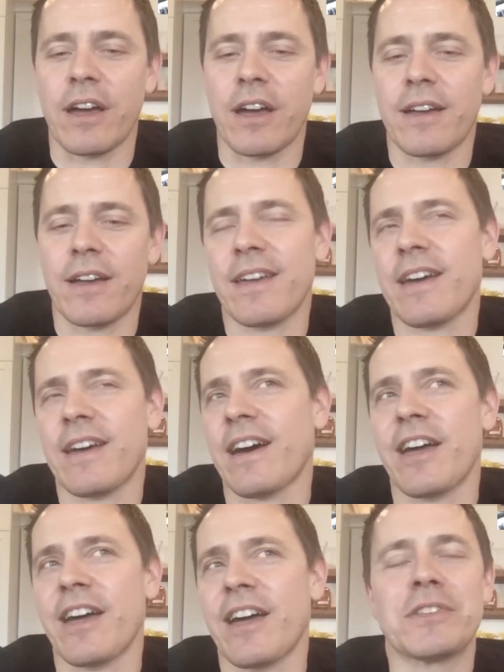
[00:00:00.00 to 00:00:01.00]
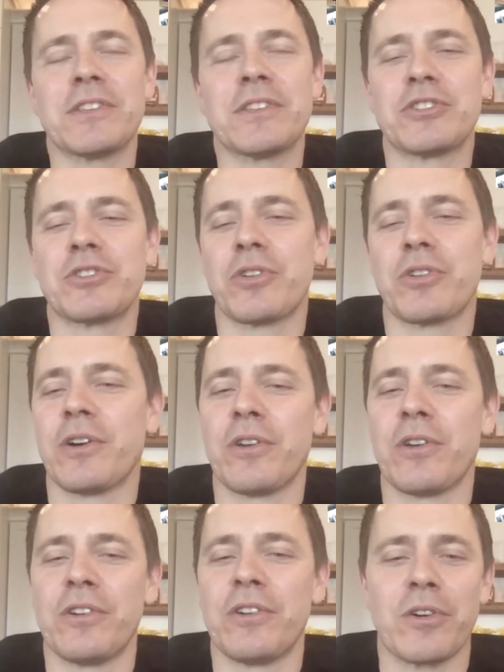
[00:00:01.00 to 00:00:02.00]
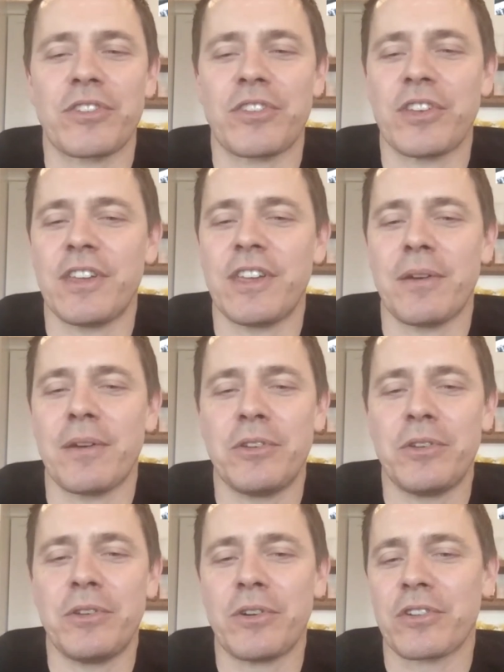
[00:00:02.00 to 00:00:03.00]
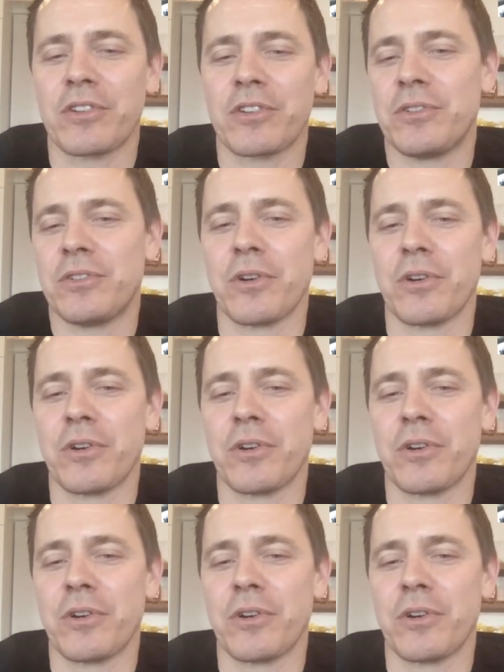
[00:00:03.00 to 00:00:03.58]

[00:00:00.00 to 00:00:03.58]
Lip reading: I always enjoy going to New York City. I mean, New York's New York.